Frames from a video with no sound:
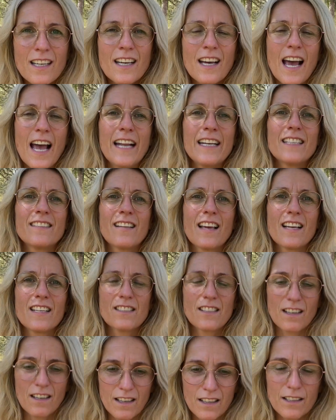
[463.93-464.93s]
and it takes
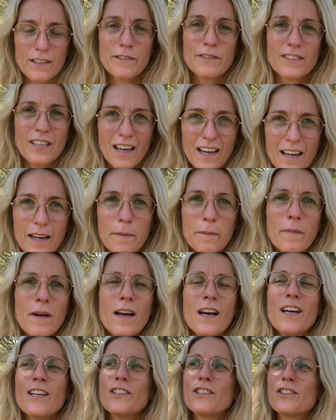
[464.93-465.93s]
a lot of time.
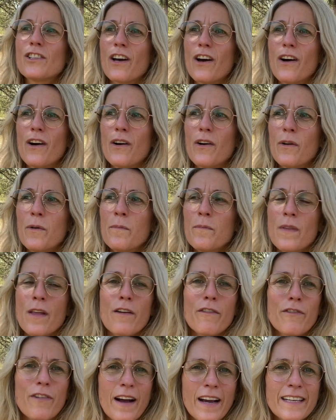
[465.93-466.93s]
So
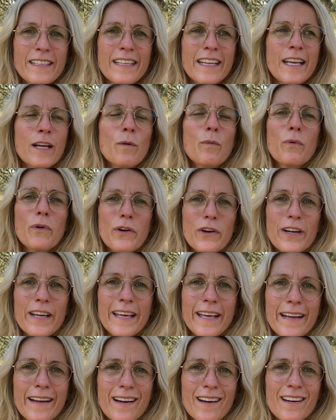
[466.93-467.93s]
finding work
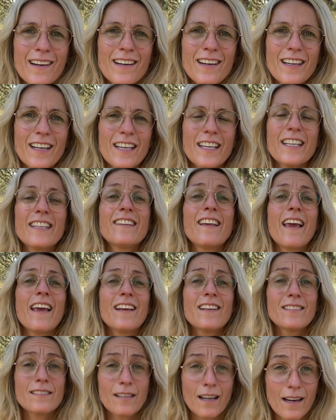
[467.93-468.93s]
here, it
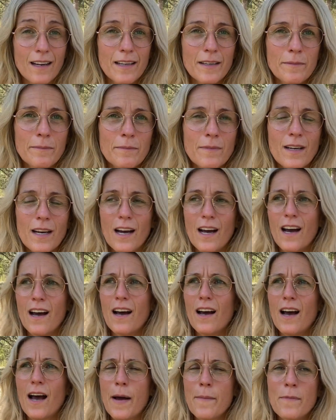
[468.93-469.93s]
takes time.
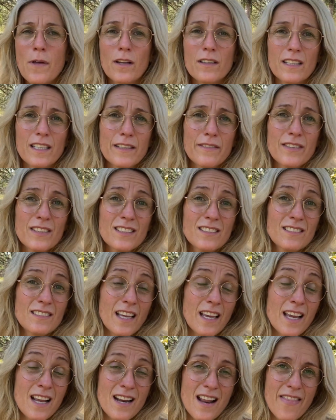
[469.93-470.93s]
I'm not even
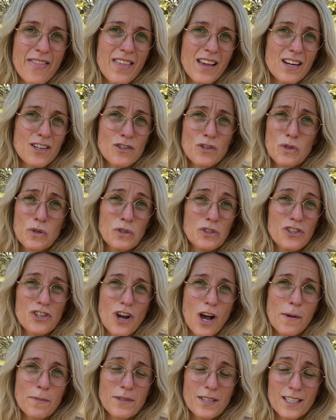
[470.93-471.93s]
saying that there's good
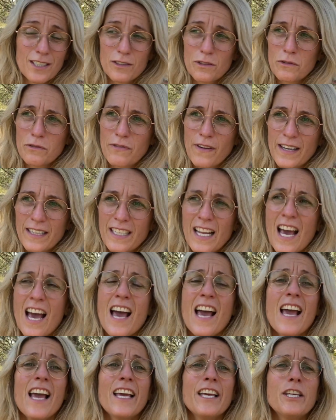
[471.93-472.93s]
jobs here to find.
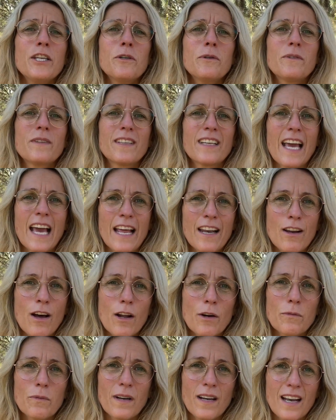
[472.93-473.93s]
You cannot
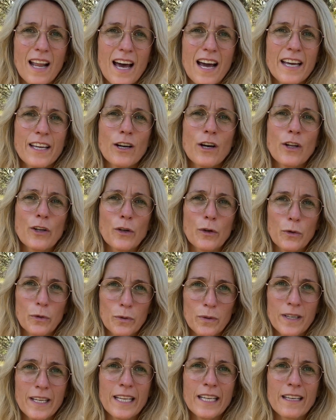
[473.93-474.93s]
rely on
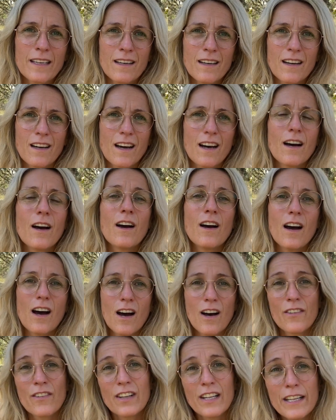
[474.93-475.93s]
earning,
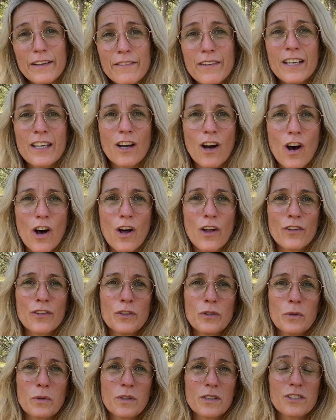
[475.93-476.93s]
on living on
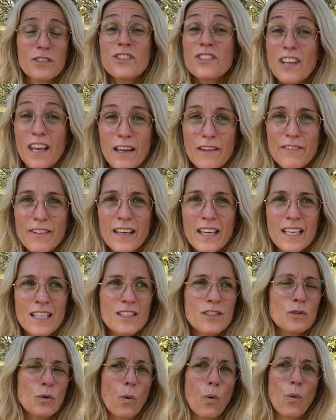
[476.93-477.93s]
your
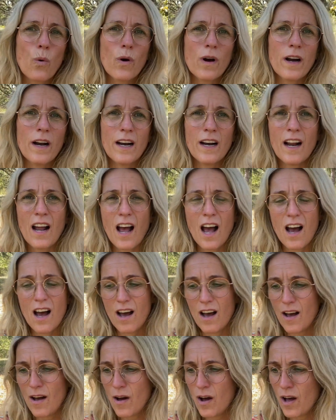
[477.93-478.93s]
savings or
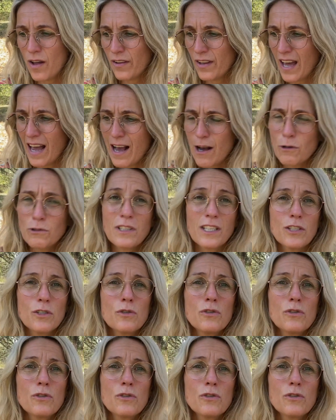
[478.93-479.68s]
on a house that you